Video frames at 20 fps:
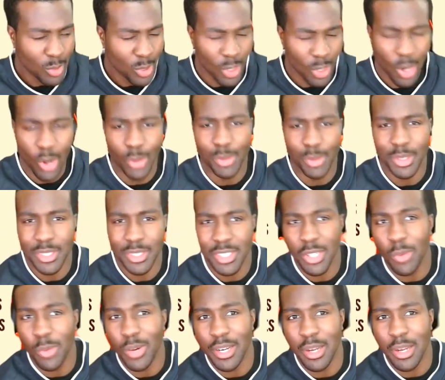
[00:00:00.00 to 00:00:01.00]
oh, he should
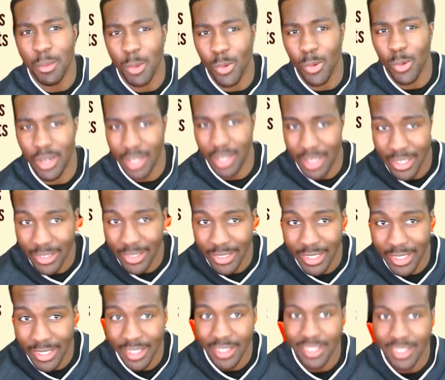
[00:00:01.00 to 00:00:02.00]
have won number one.
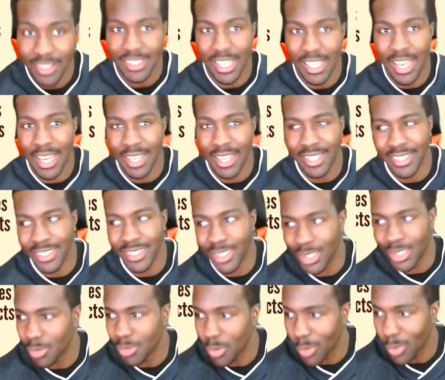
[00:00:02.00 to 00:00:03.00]
Clearly, this guy
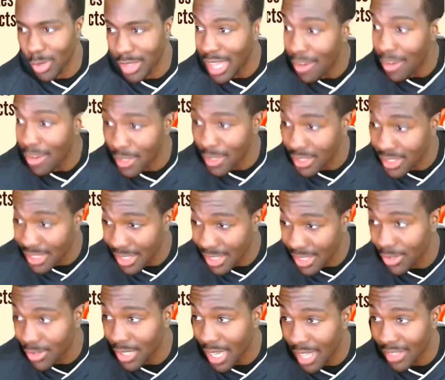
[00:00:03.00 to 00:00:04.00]
is worth every
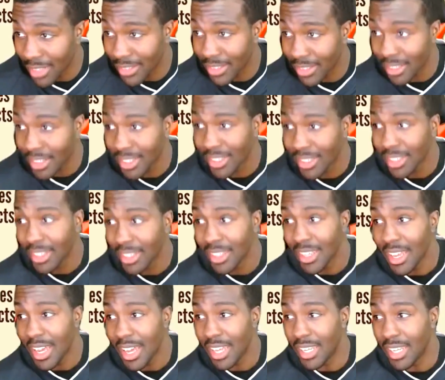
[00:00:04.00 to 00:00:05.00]
single dollar.
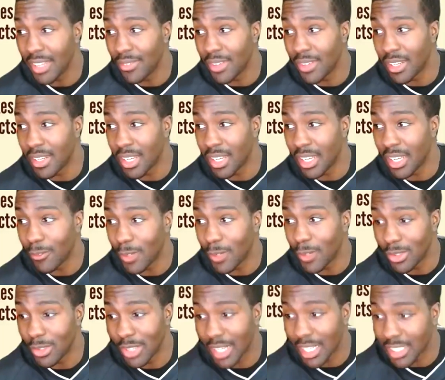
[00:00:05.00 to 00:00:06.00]
And even when
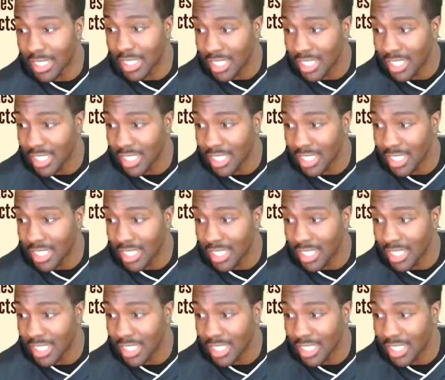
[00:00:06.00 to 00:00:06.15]
you look at